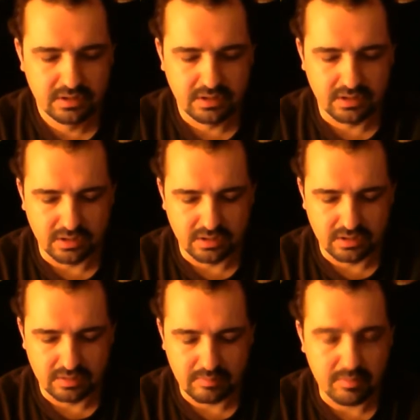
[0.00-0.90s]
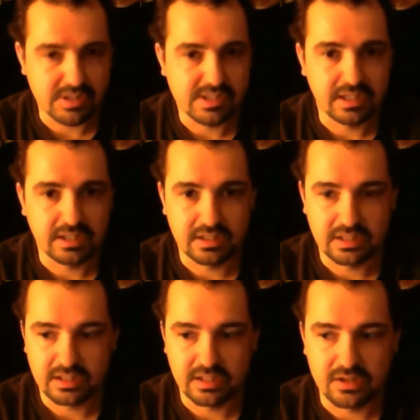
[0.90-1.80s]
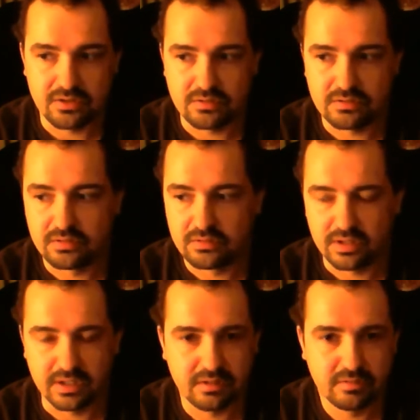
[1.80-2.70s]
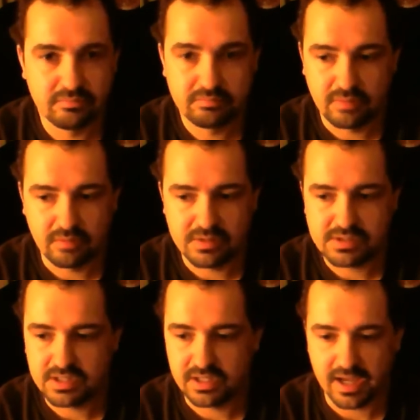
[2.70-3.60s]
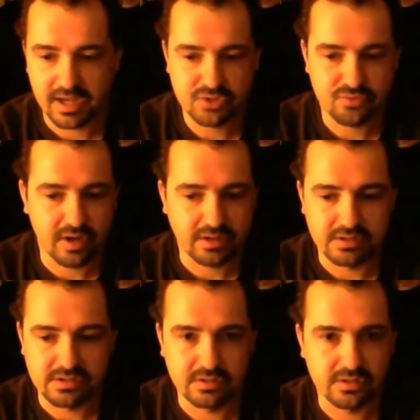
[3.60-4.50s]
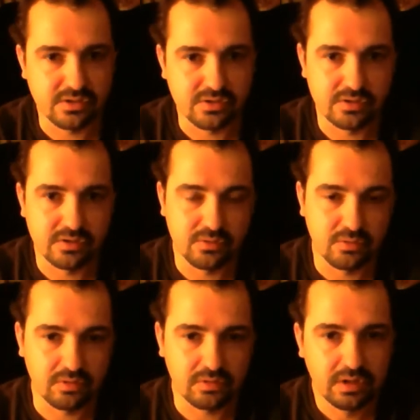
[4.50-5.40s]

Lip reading: I'm not saying that the other, like, I'm not saying extract isn't as good, or,